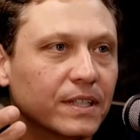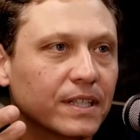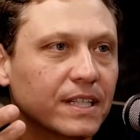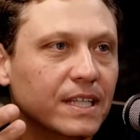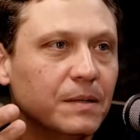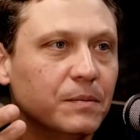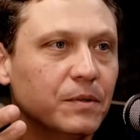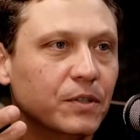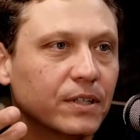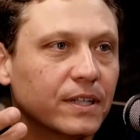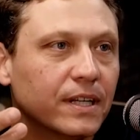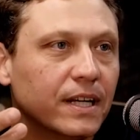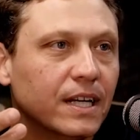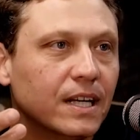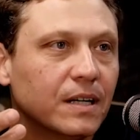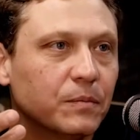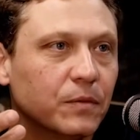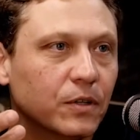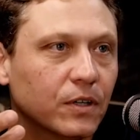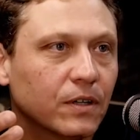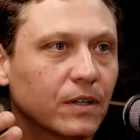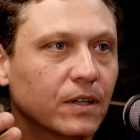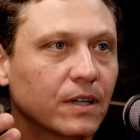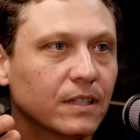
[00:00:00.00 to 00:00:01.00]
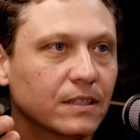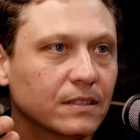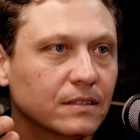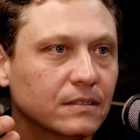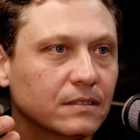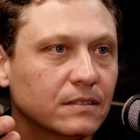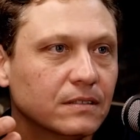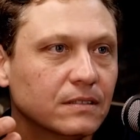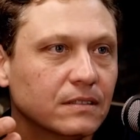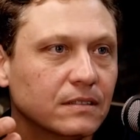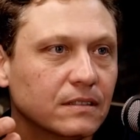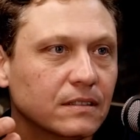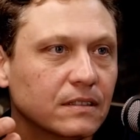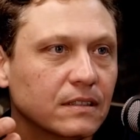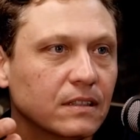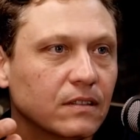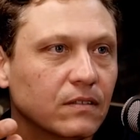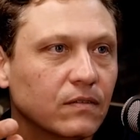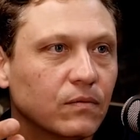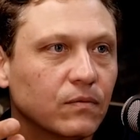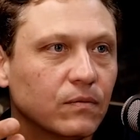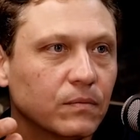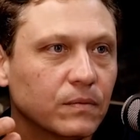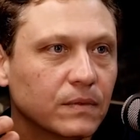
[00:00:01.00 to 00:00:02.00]
keep your camera on.
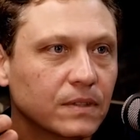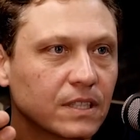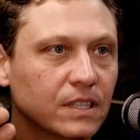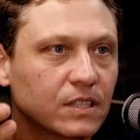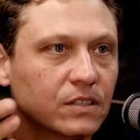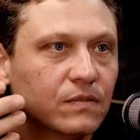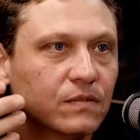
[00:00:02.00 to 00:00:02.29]
These